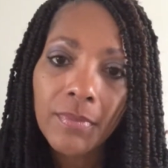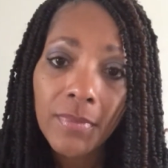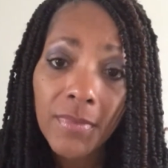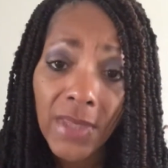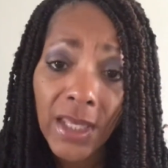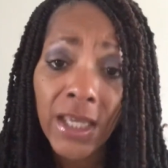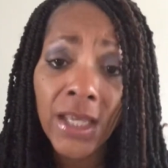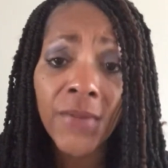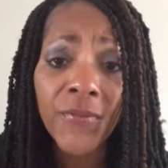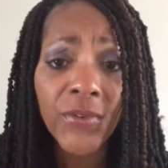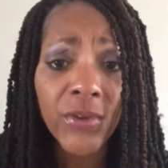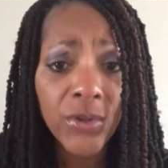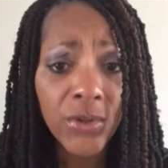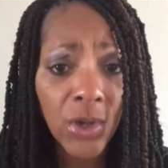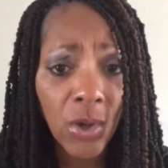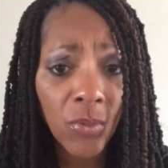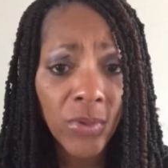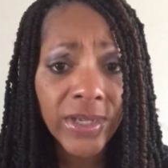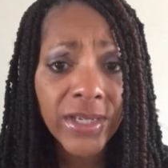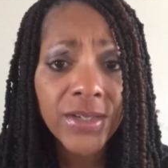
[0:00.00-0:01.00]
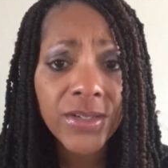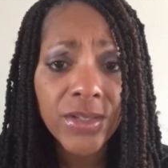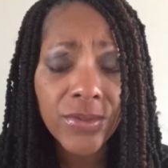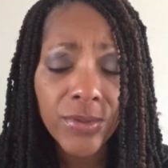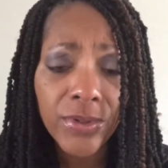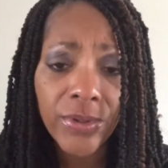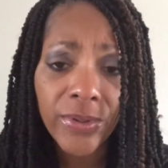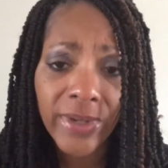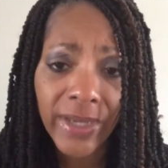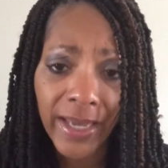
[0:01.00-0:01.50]
If you're going to
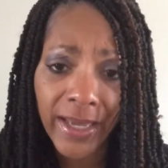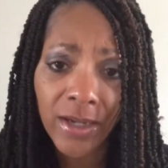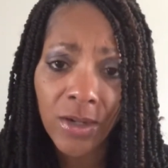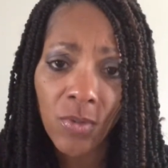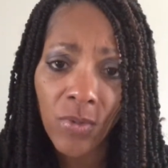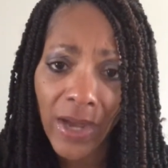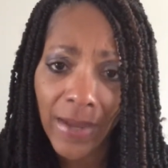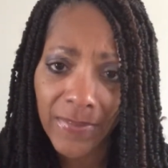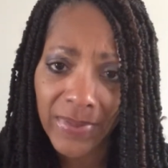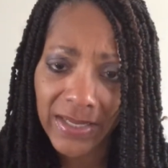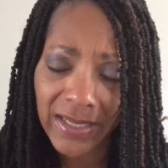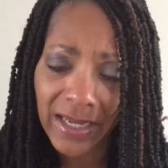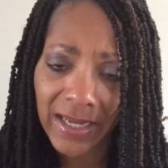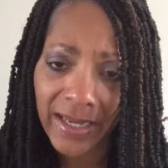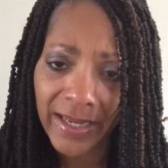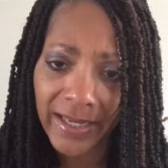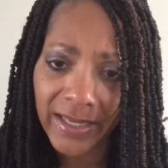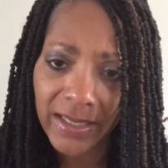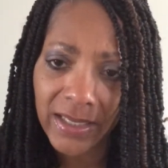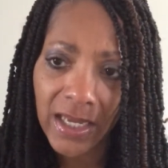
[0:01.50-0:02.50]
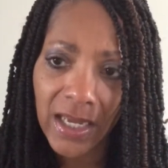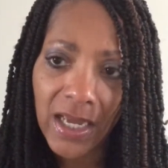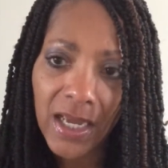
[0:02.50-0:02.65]
create a website,